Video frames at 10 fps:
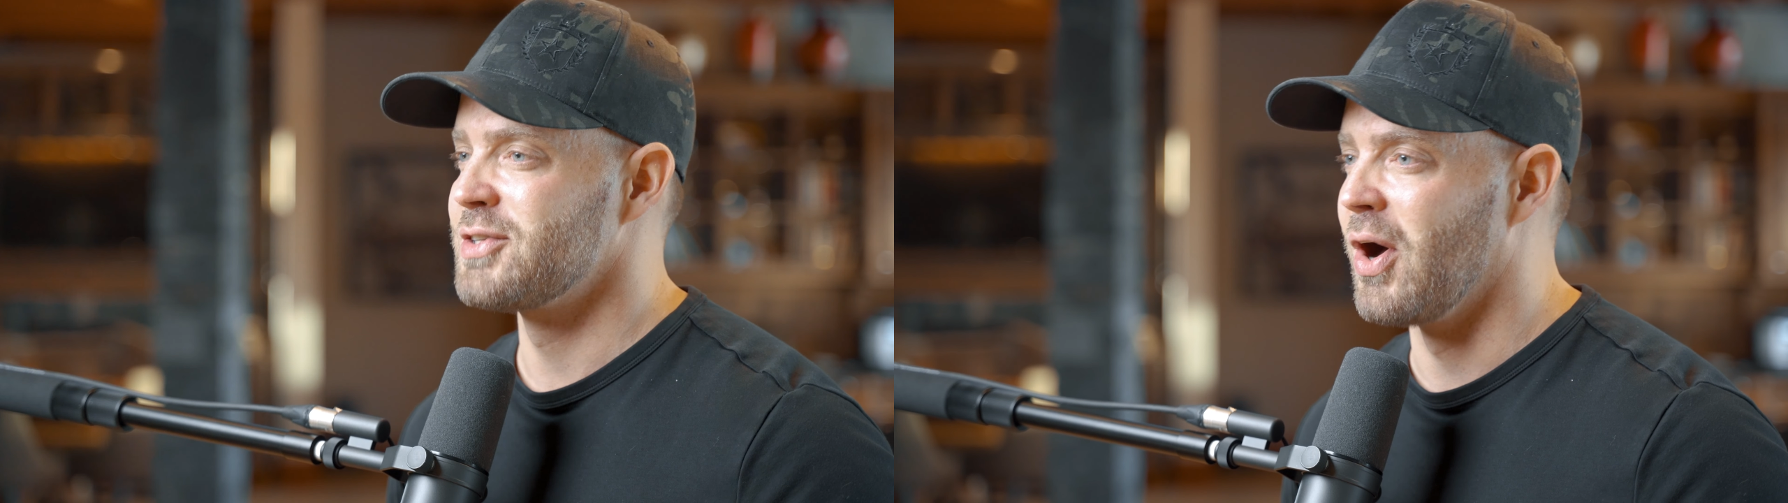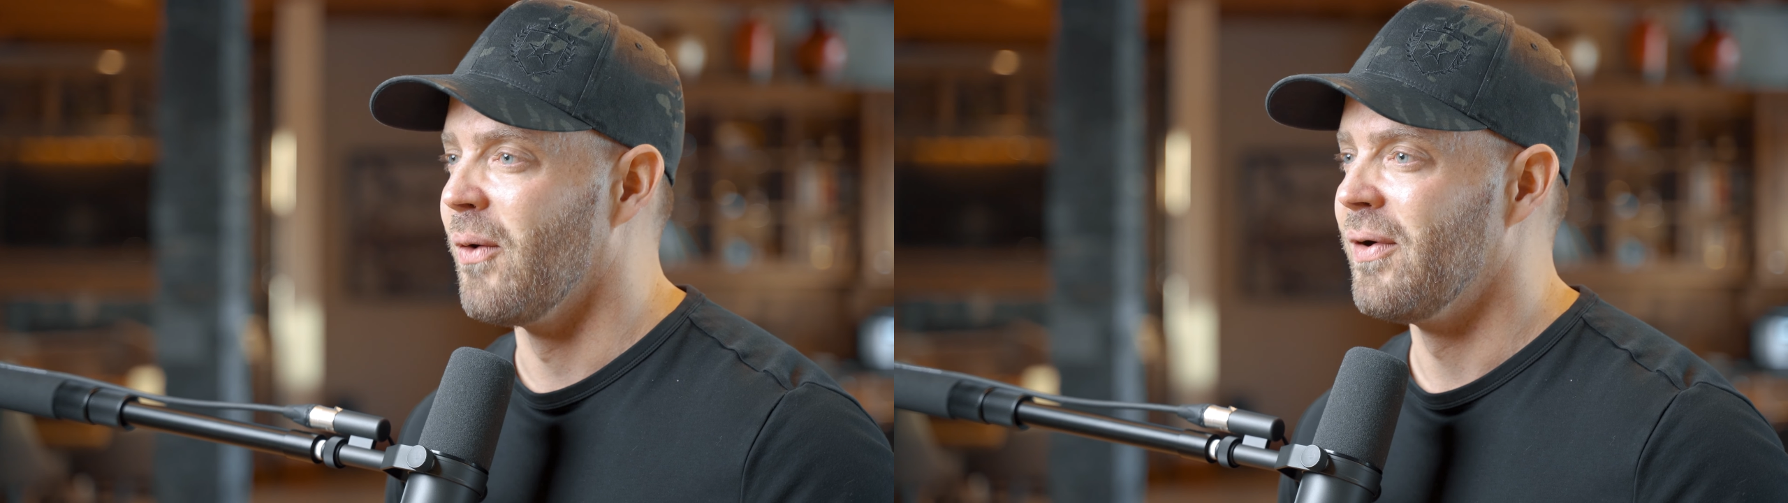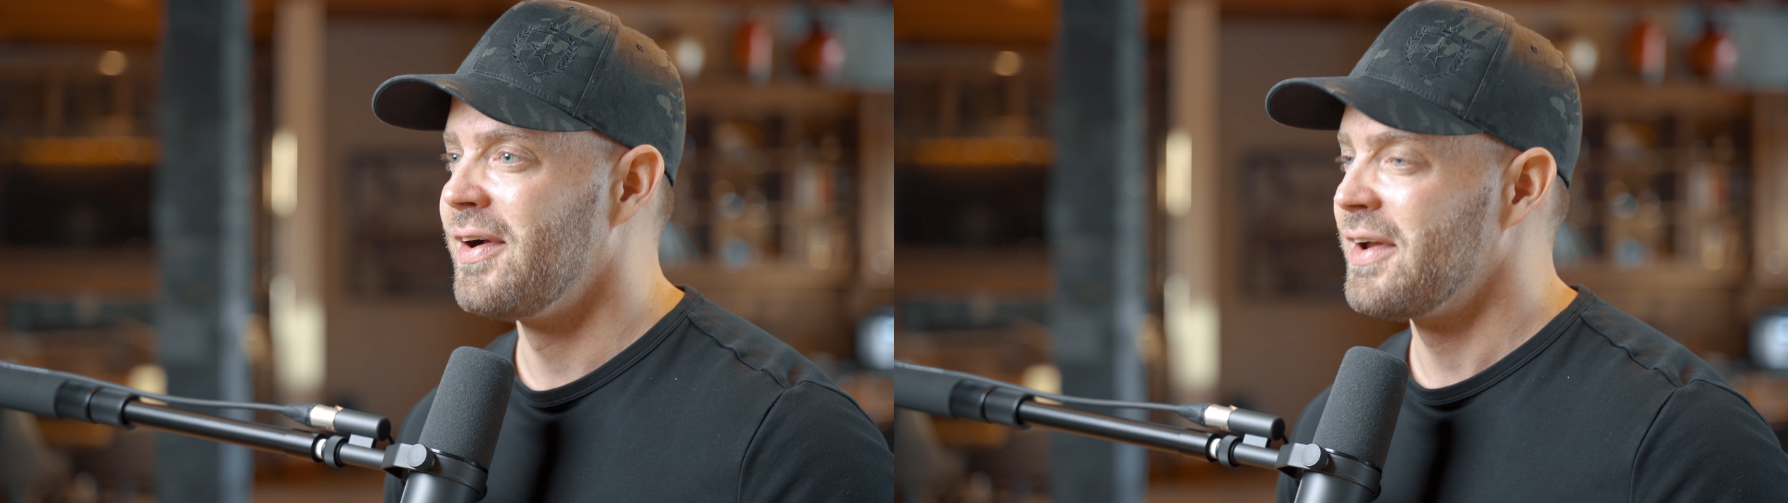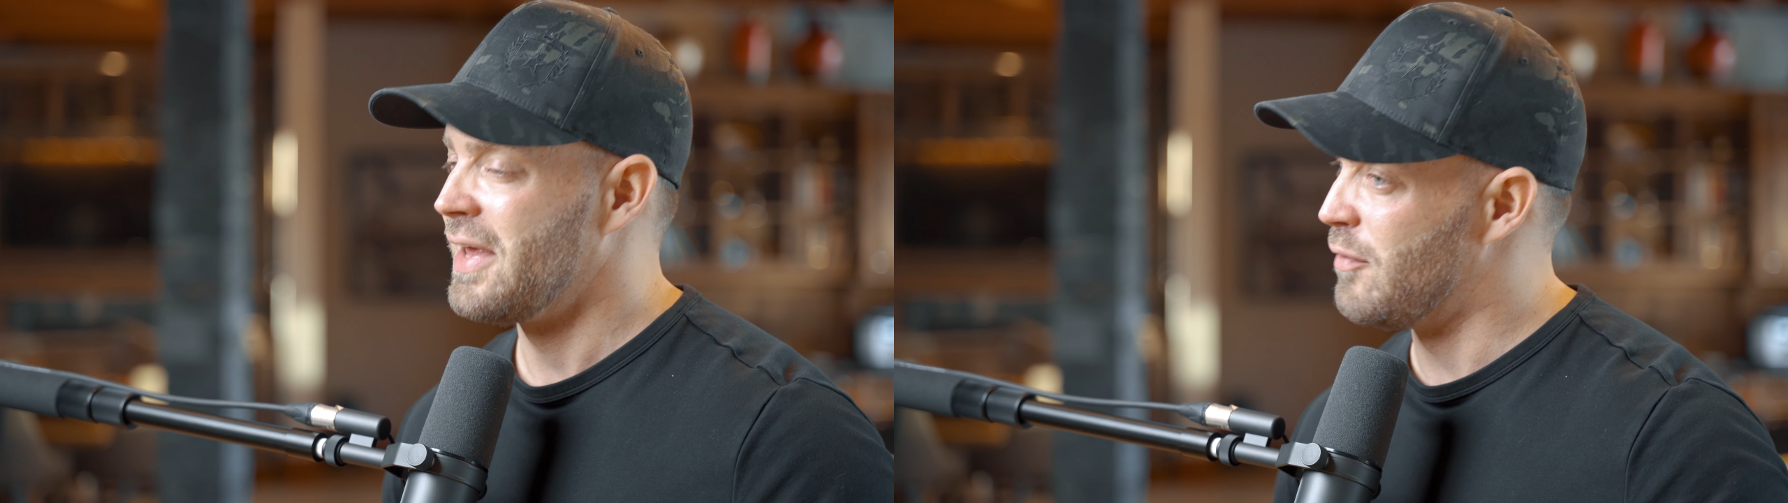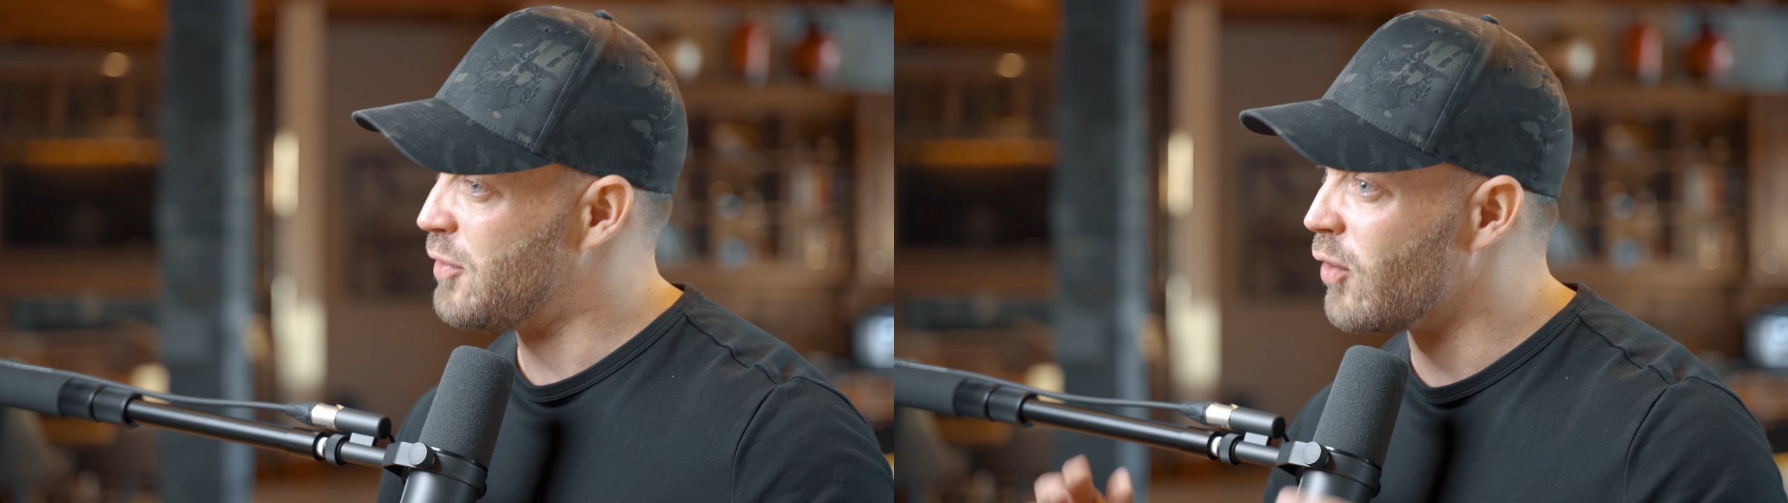So,
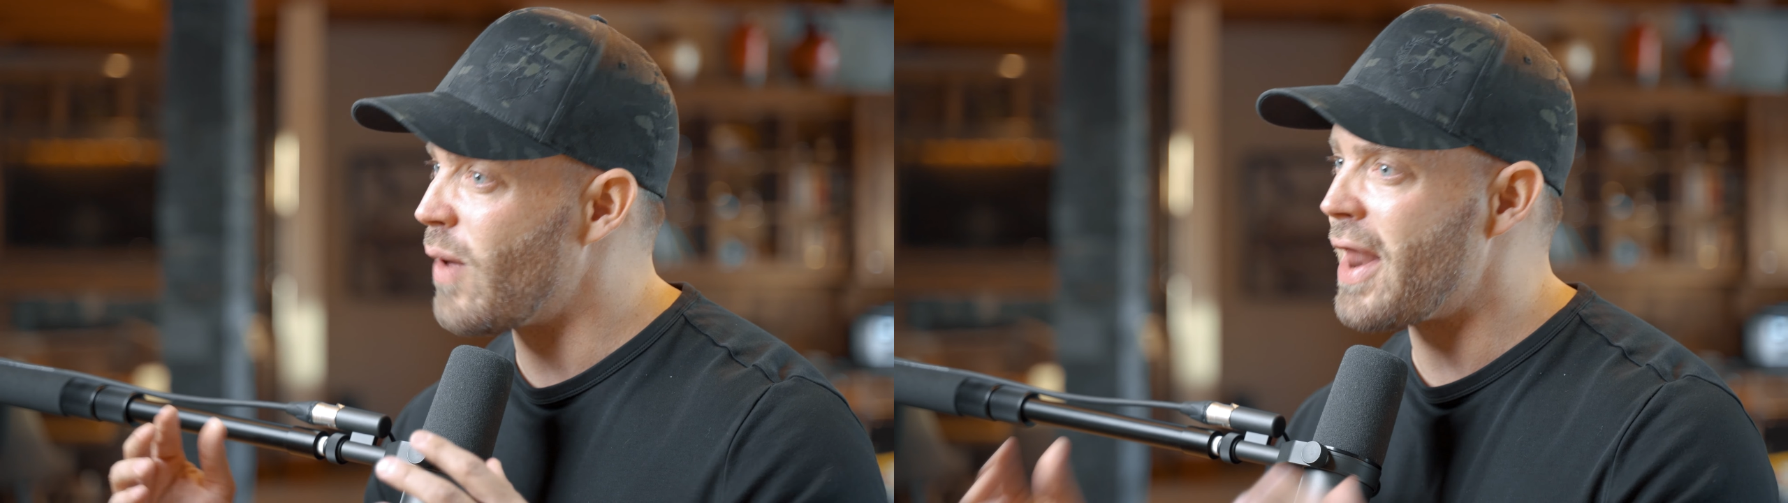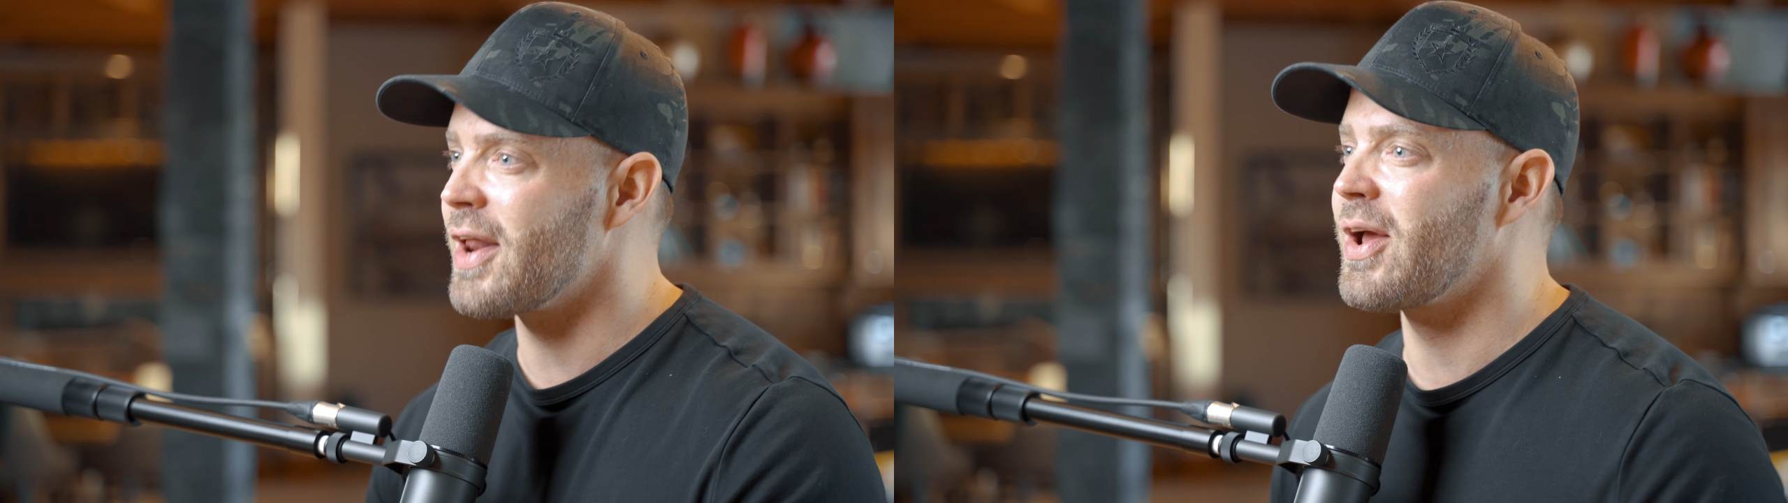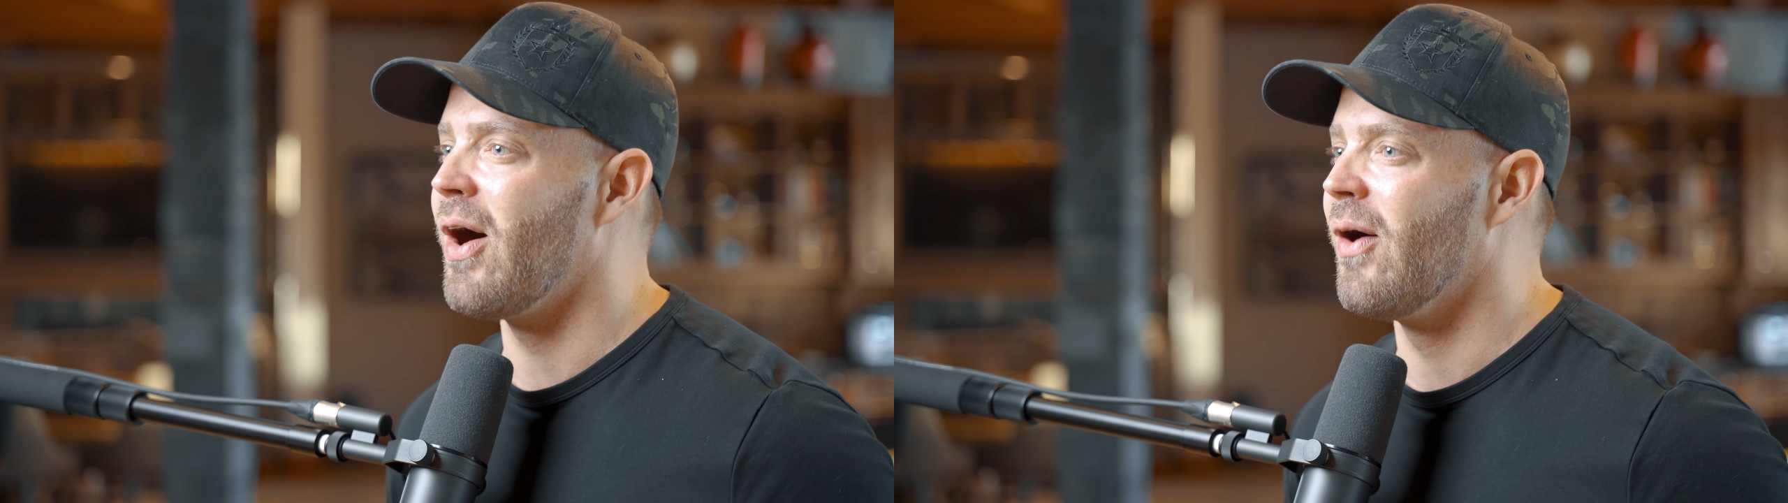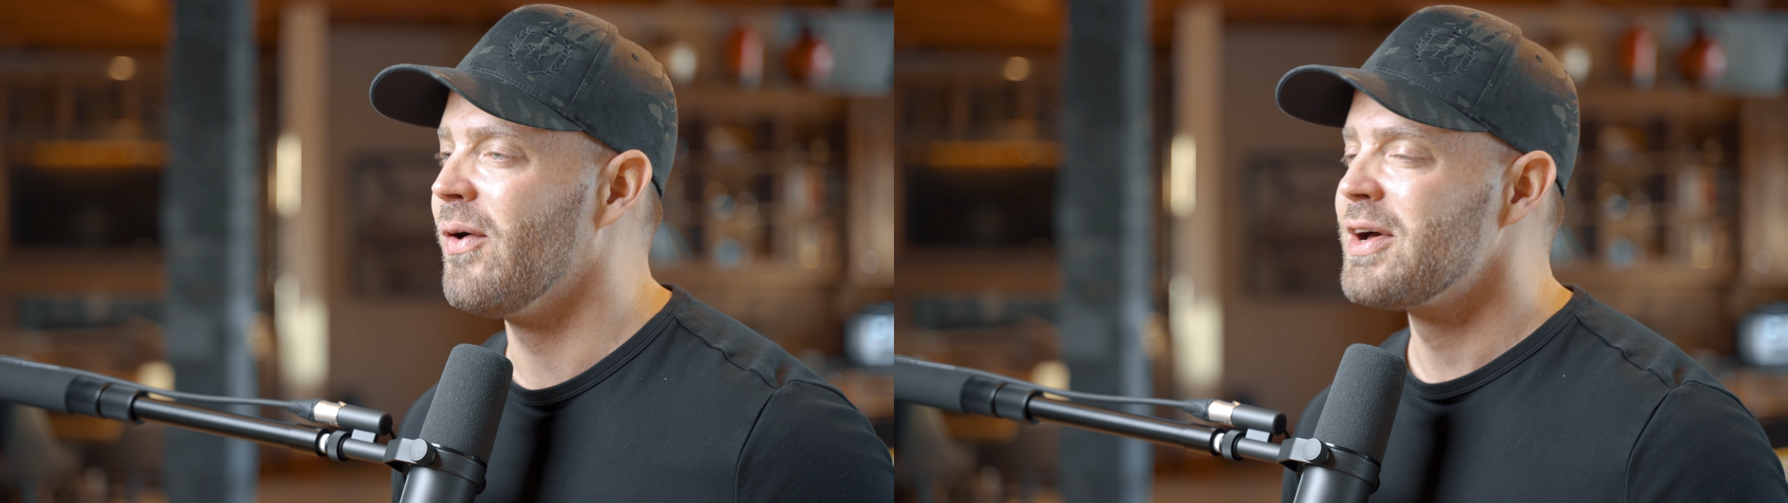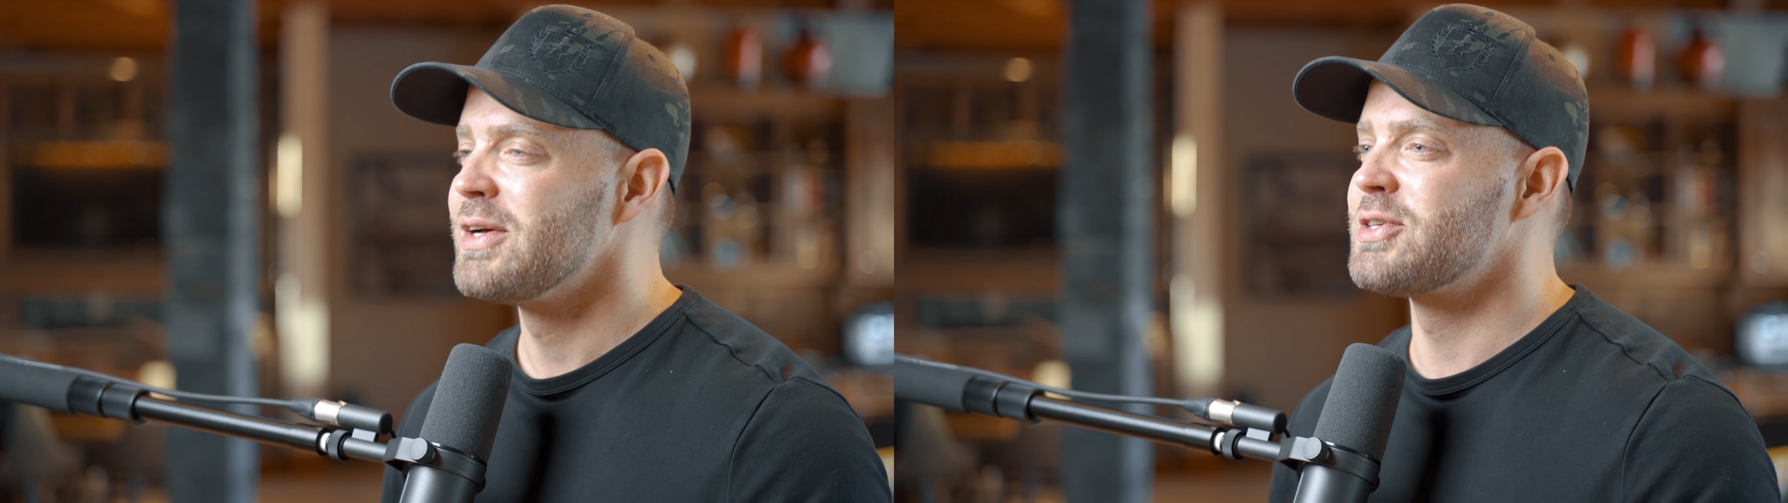if you're ready to go,